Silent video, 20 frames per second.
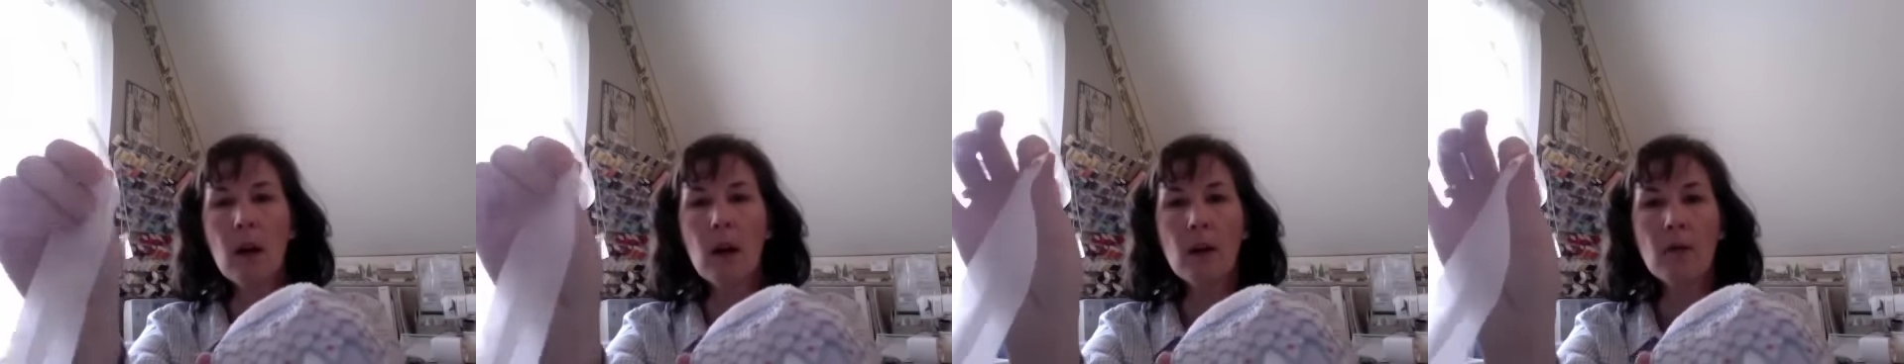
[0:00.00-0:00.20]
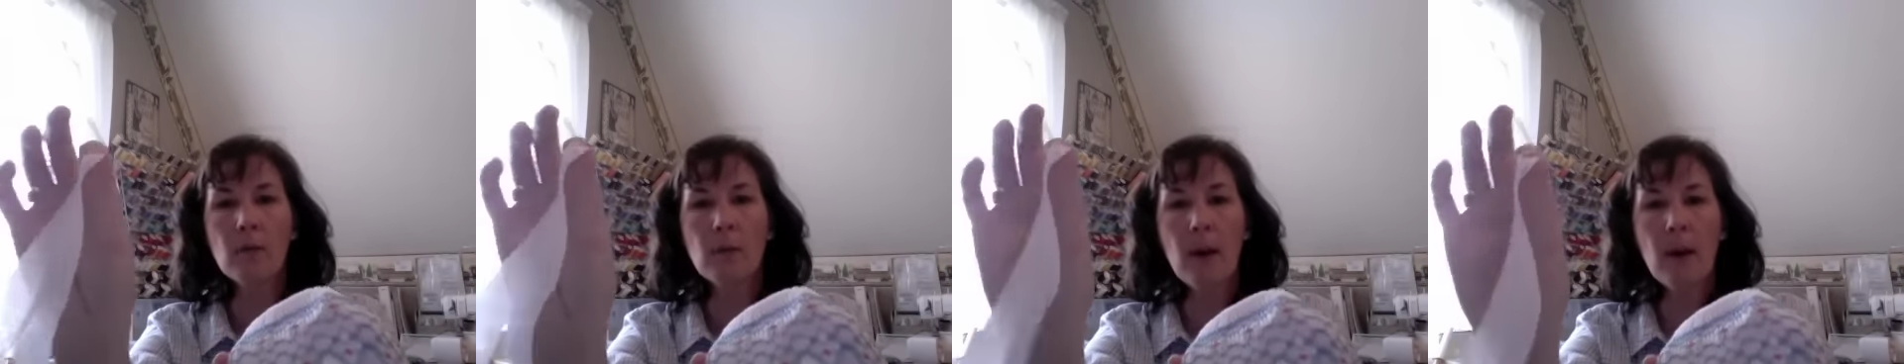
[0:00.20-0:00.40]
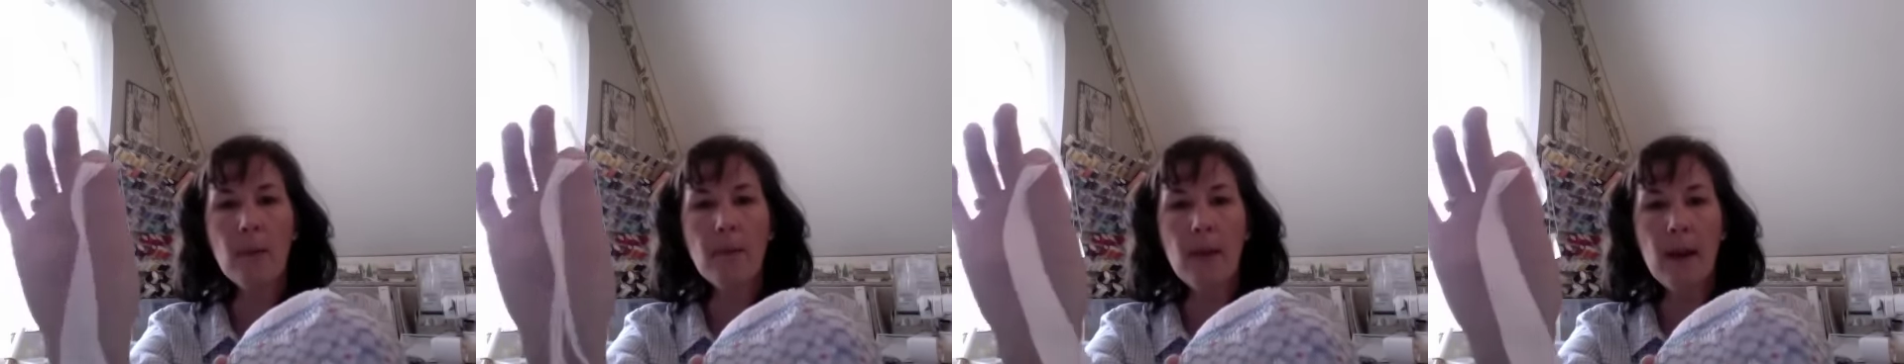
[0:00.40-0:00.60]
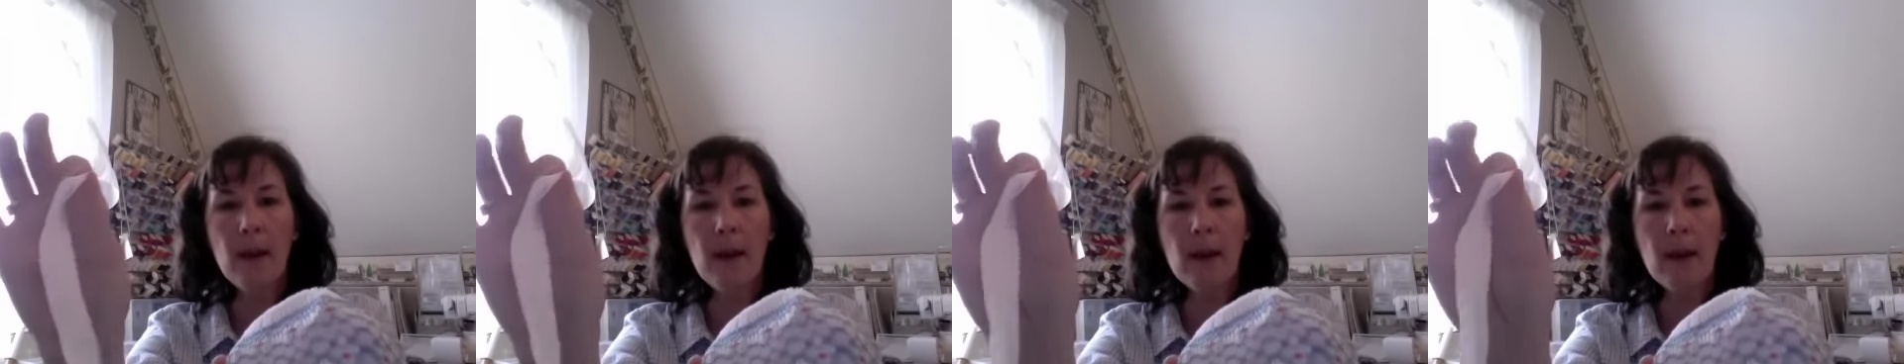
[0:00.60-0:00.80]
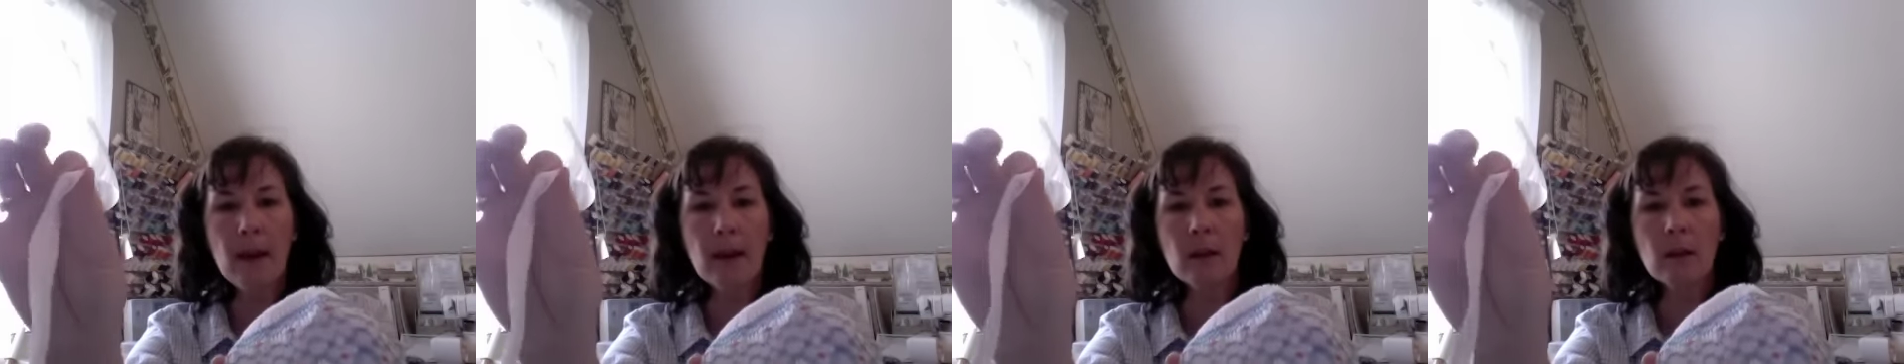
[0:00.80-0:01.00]
of my
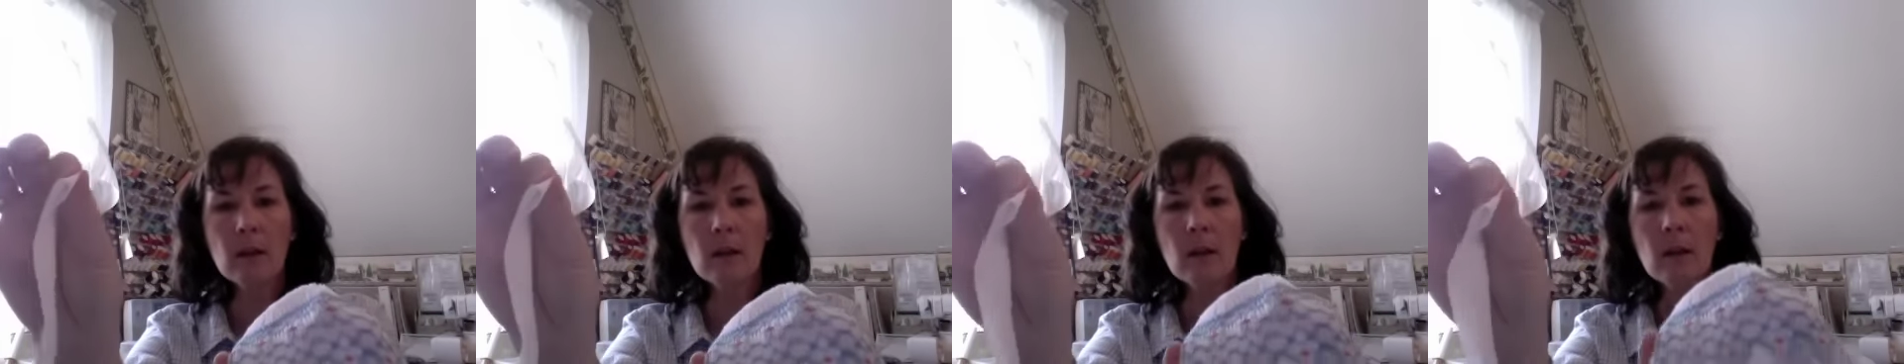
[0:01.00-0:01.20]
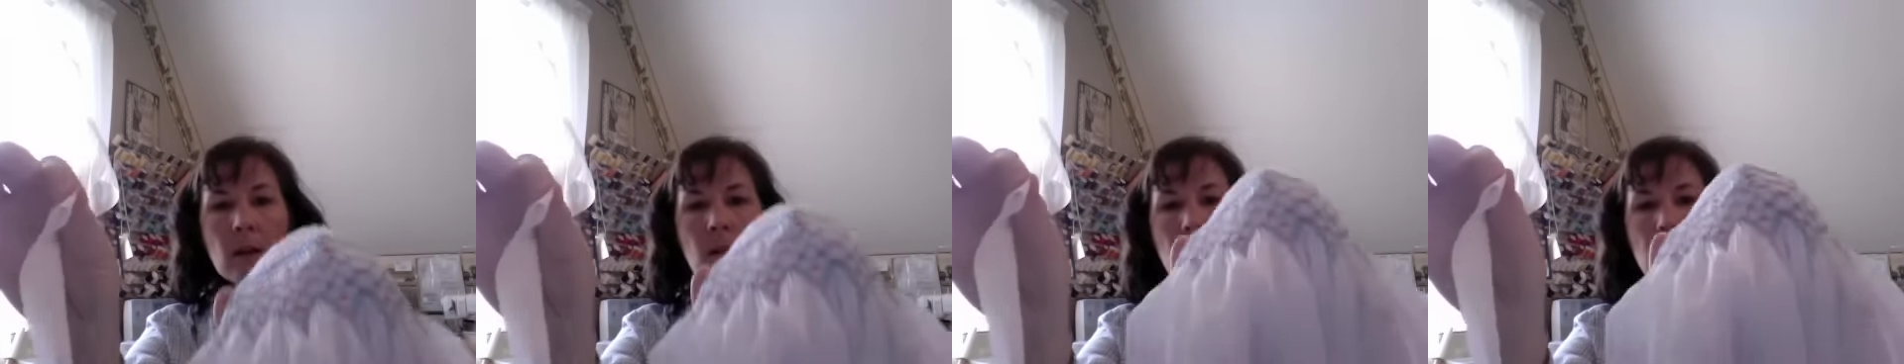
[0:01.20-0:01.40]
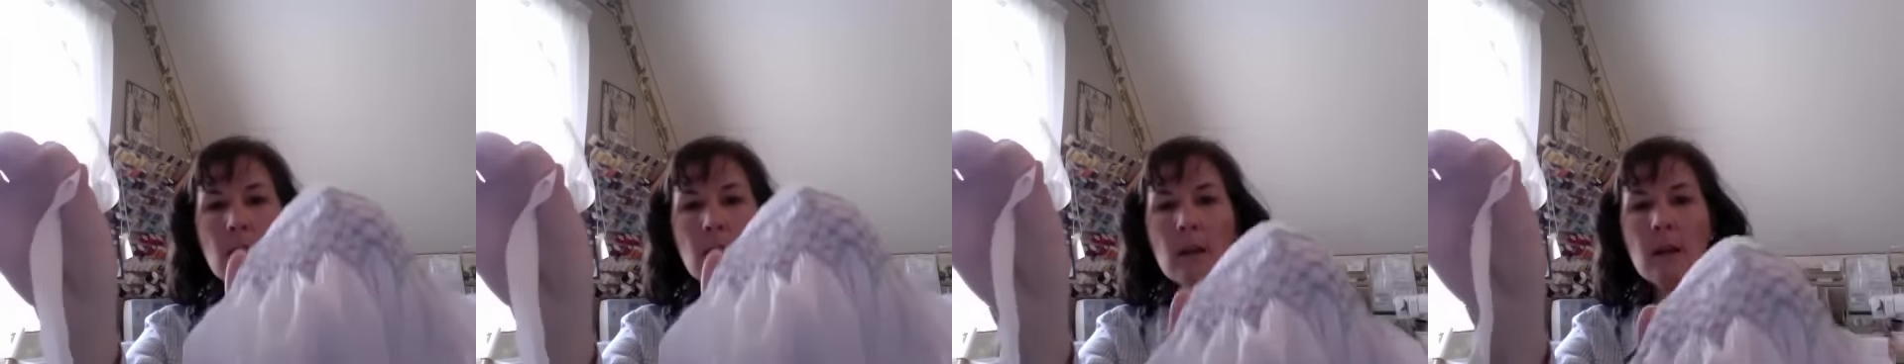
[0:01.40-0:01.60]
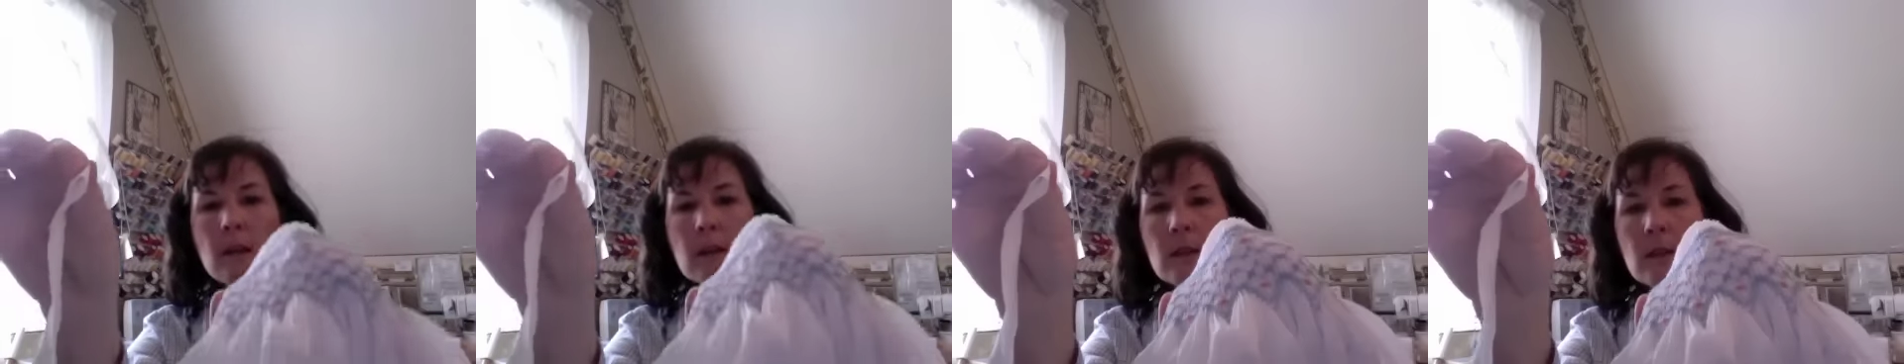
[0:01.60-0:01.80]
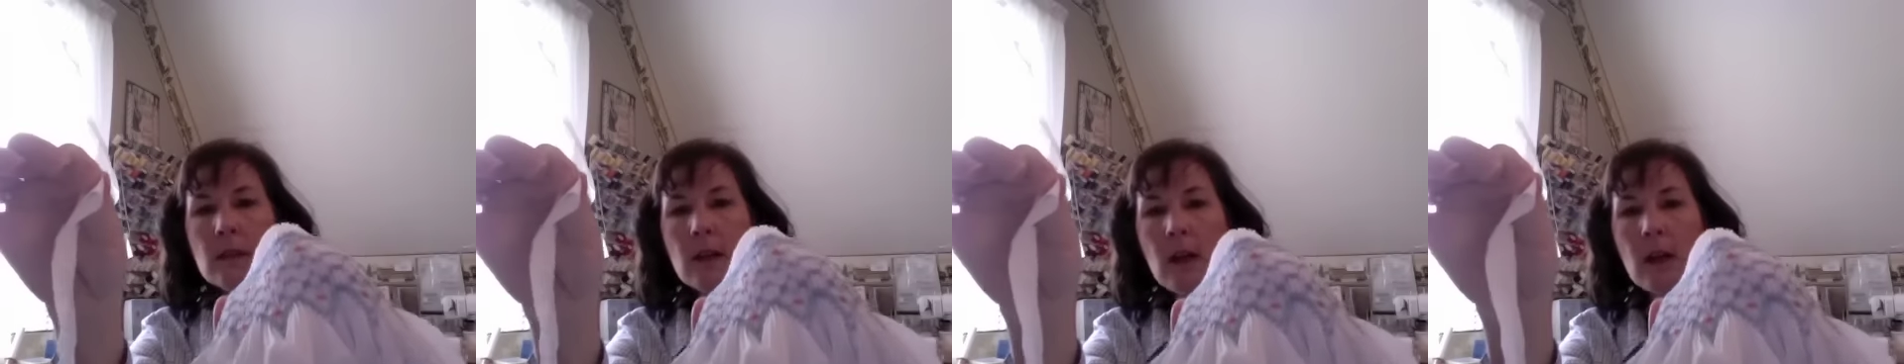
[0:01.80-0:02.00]
band to the
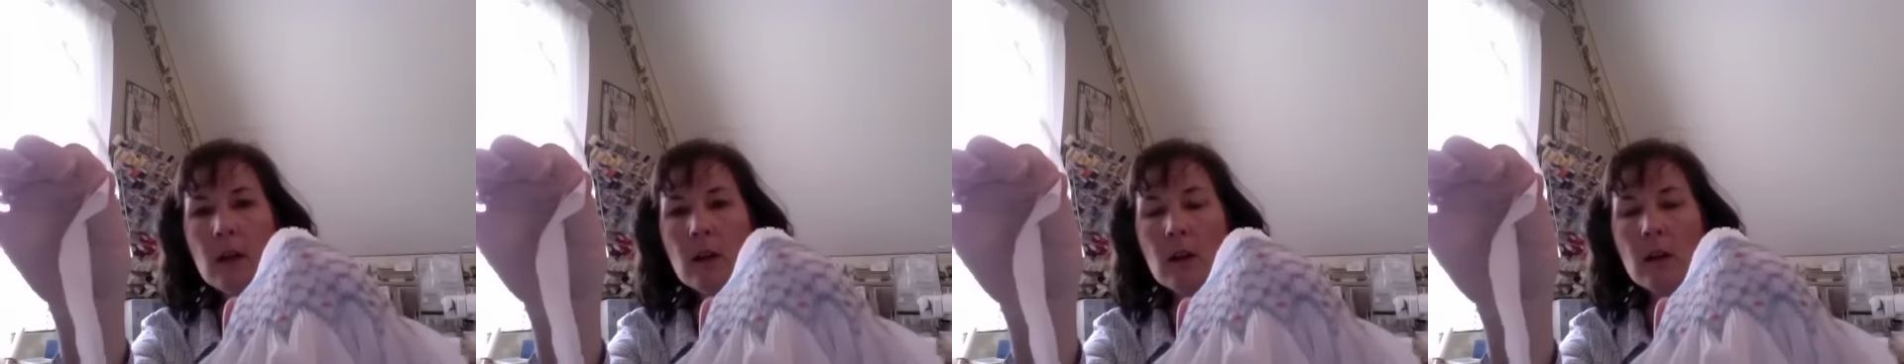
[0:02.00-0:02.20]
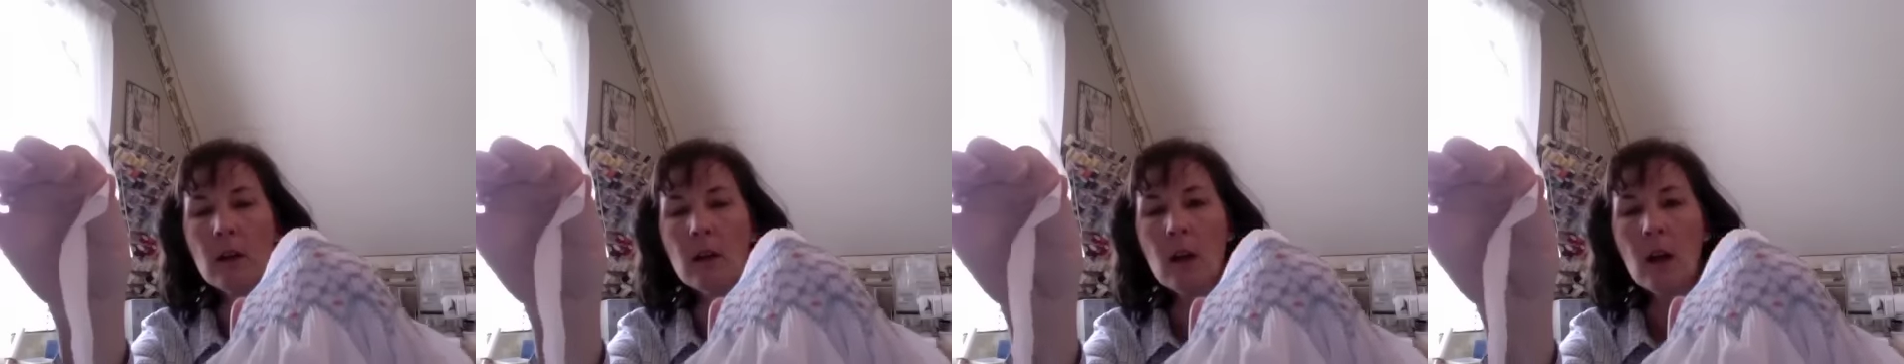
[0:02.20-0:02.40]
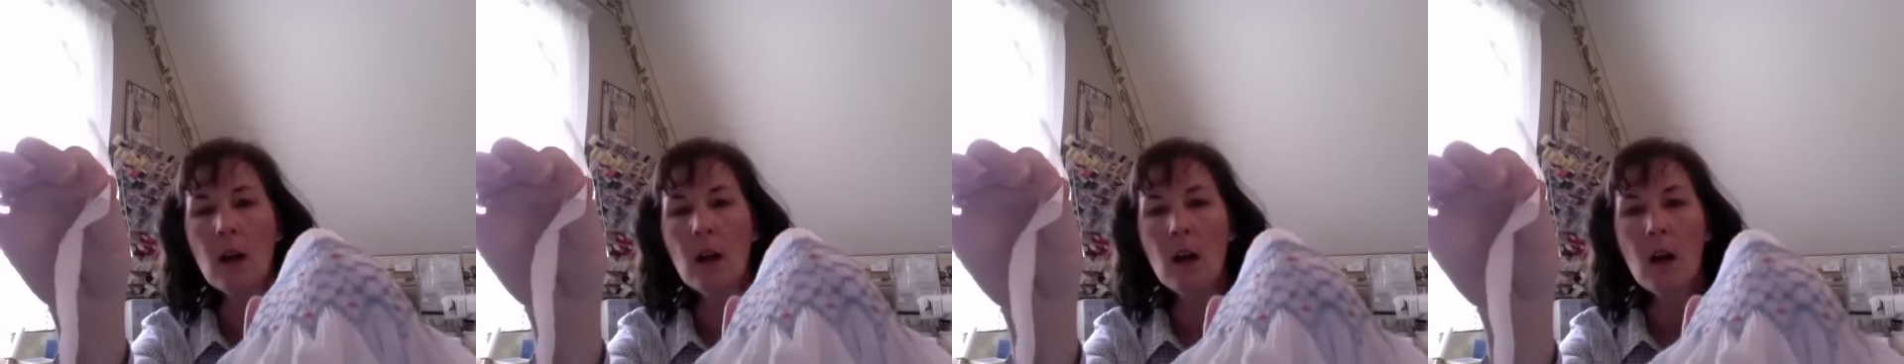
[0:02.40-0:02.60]
center